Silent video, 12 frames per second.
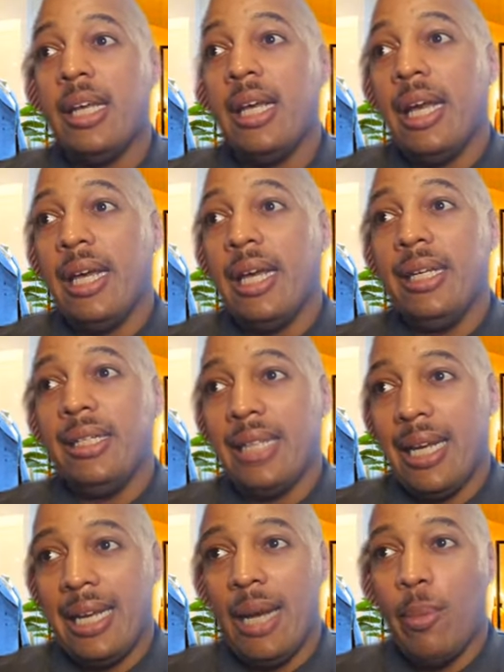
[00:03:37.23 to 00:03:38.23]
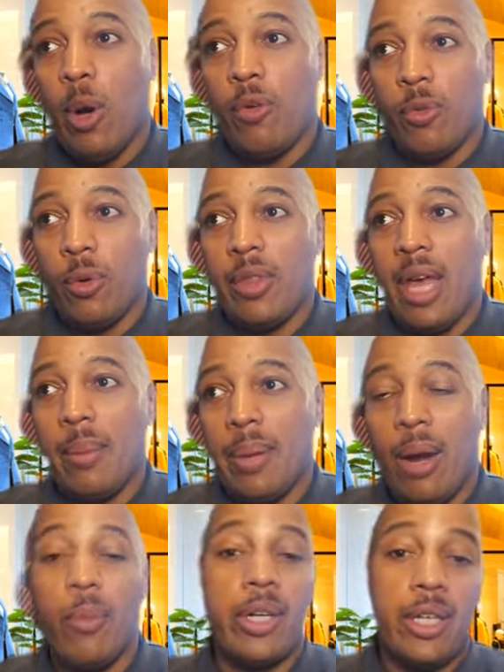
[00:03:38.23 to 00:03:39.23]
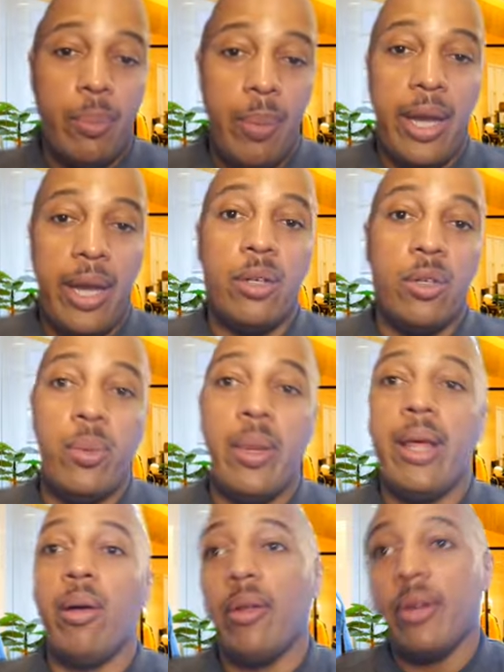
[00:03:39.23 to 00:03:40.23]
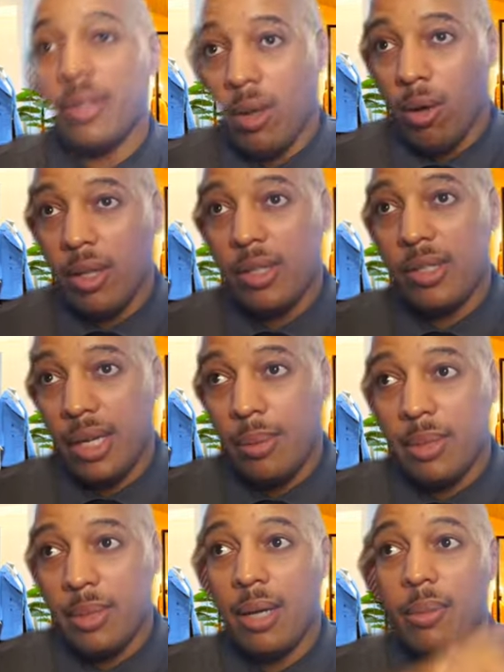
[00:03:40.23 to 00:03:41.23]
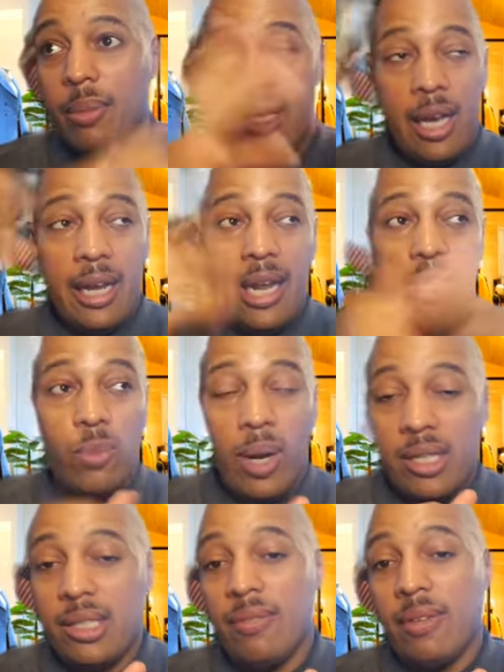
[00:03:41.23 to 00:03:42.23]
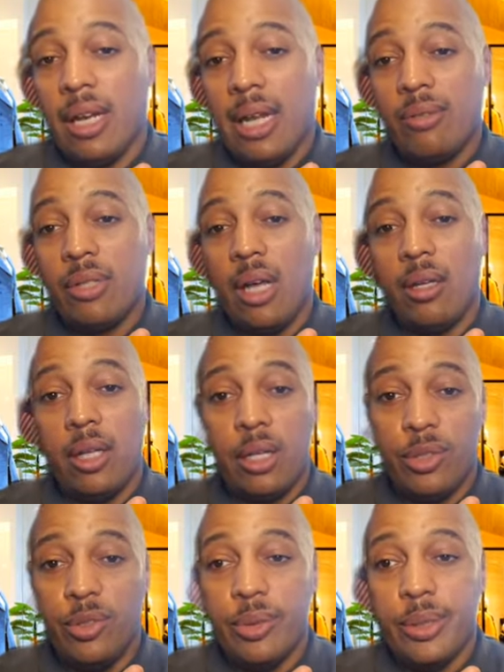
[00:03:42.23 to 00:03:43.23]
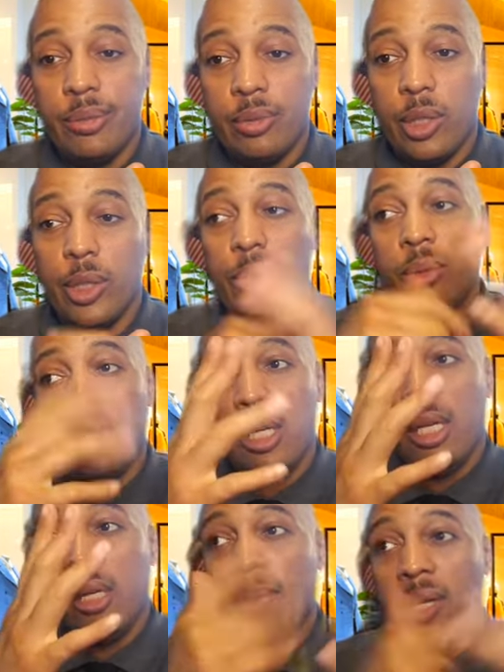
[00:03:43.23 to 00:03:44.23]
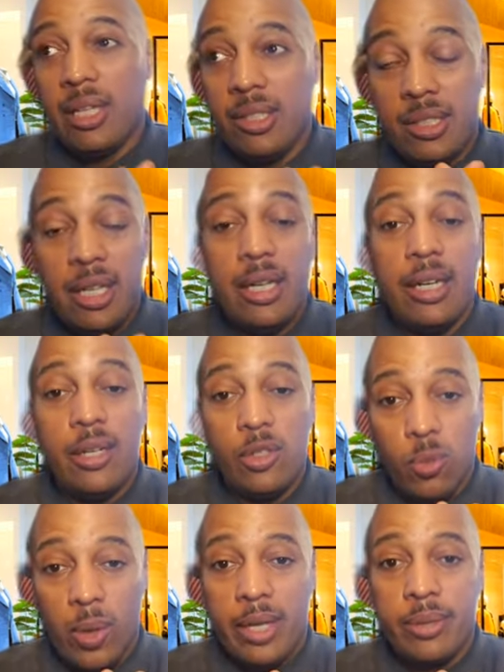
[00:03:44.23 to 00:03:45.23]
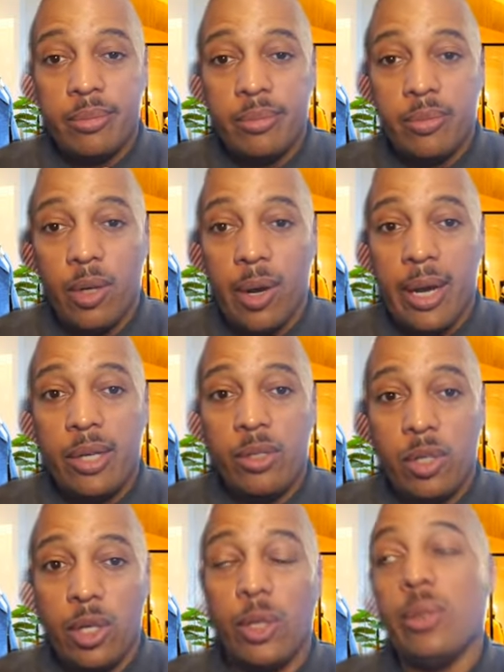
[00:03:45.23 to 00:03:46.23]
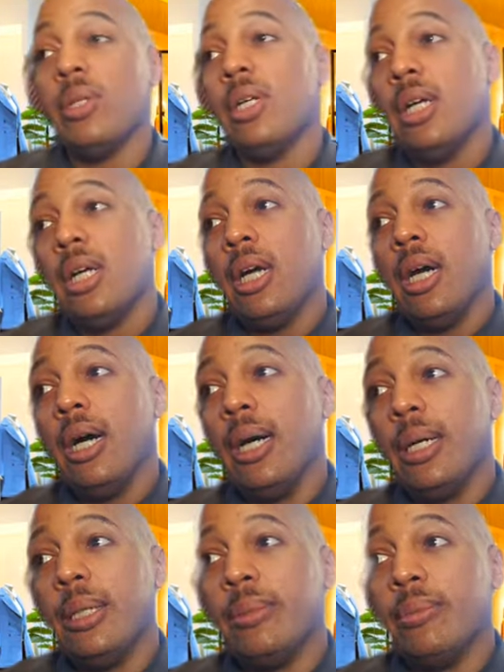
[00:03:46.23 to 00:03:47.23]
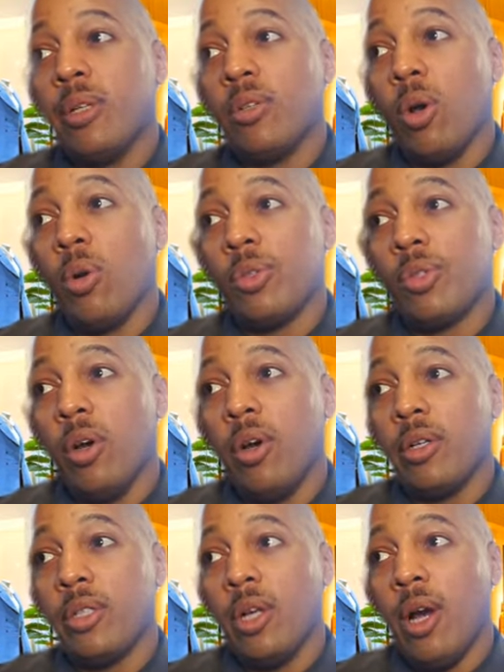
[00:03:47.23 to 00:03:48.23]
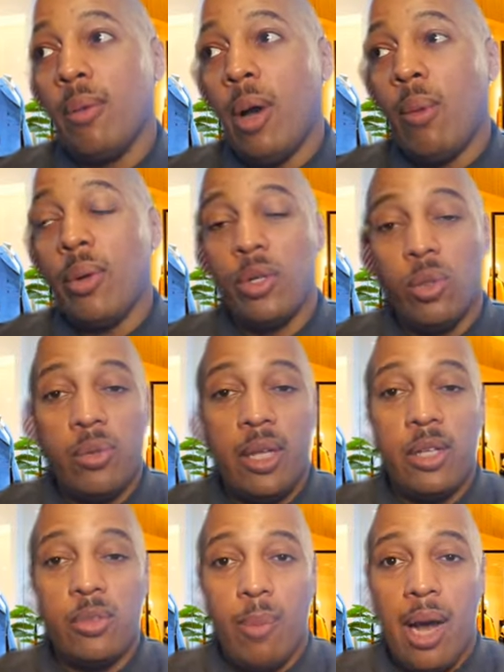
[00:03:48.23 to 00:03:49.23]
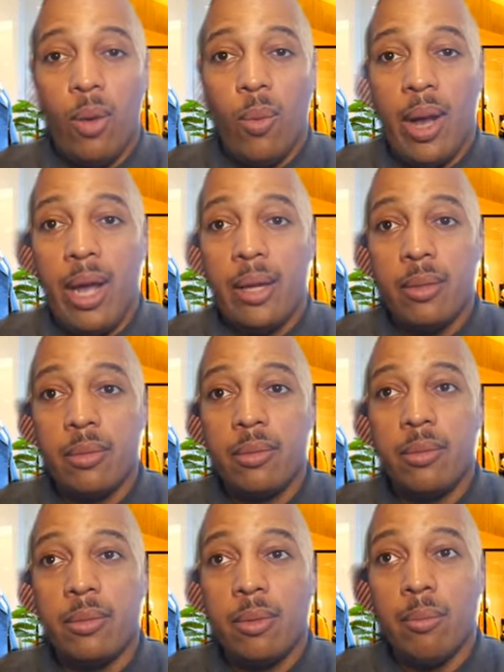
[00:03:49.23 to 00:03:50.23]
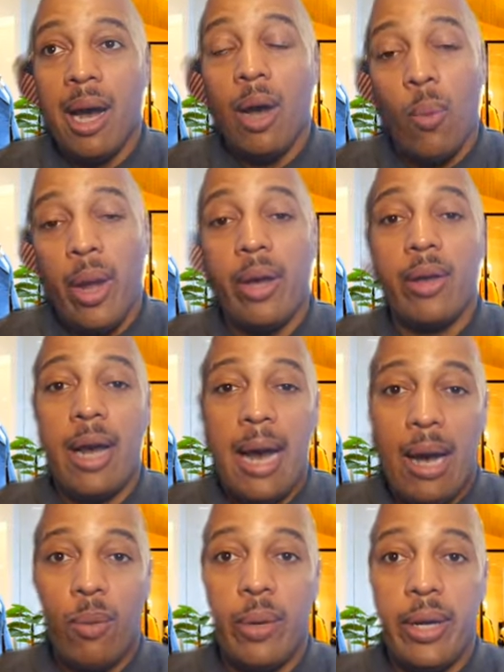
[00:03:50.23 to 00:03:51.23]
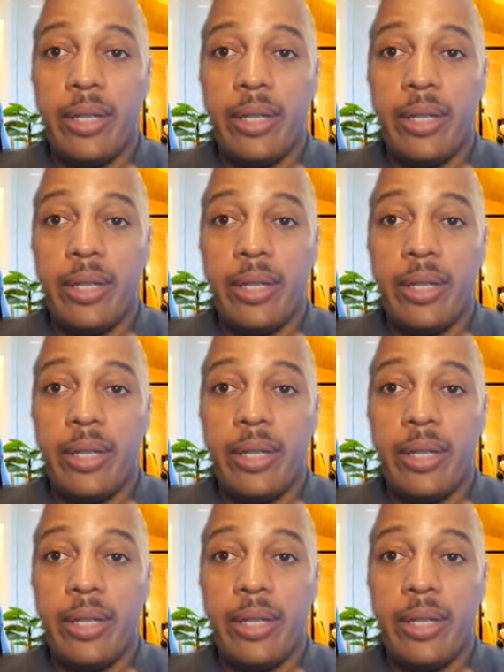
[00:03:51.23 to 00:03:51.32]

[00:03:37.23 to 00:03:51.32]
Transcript: And he's like, yeah, I'm all for that, but I want to get paid to do that all, all at the same time. And that's why he's living a lifestyle of luxury. So because he did it his way. All right. So um, there's an old song, you know, I, I want to do things my way, my way or the highway.